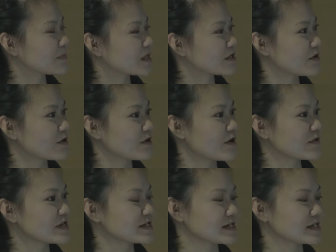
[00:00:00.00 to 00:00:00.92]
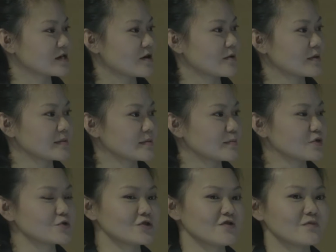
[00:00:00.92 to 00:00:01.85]
There are these things called
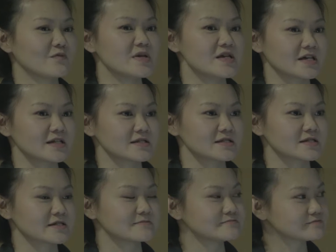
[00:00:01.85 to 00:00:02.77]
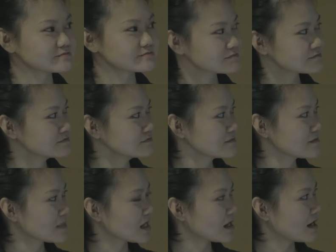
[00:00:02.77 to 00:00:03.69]
Bluetooth beacons,
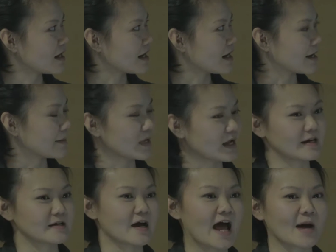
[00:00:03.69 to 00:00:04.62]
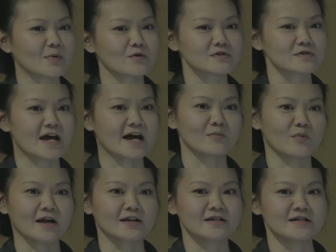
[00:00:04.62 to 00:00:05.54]
and Apple has kind of
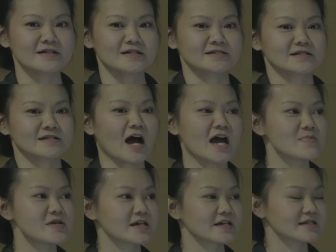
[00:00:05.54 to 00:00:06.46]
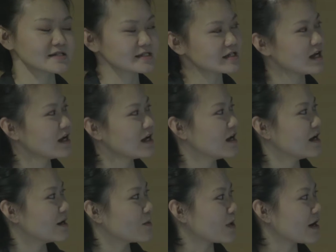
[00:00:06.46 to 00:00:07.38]
branded it as iBeacons,
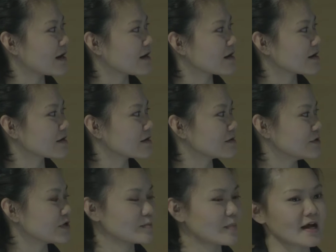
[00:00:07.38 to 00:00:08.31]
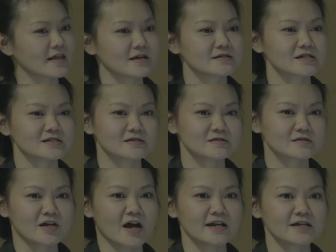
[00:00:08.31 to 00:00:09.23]
where you can buy like just
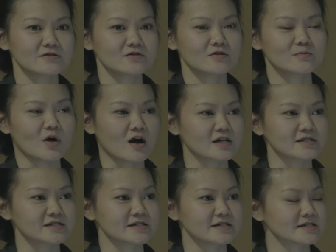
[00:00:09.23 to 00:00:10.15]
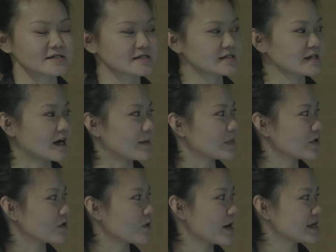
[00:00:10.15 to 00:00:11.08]
tiny little boxes.
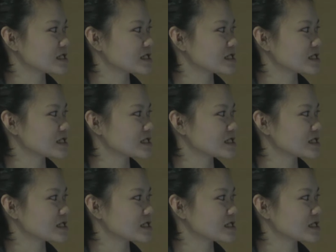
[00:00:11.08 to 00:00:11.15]
They're quite